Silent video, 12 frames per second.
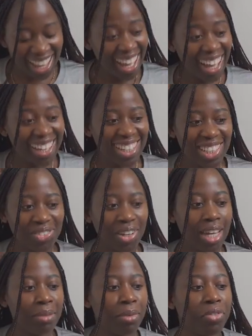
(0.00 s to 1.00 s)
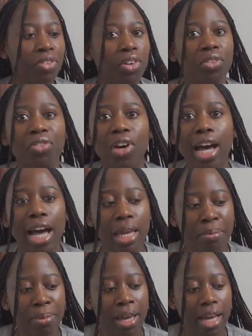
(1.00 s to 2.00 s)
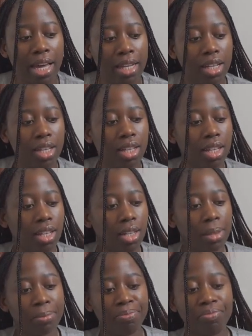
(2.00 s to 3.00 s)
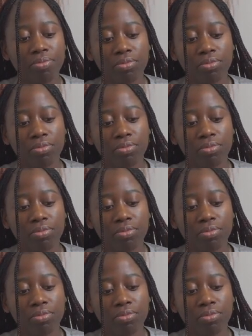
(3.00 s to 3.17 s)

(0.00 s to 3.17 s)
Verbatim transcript: Oh, that's fine. But for for iPad, um,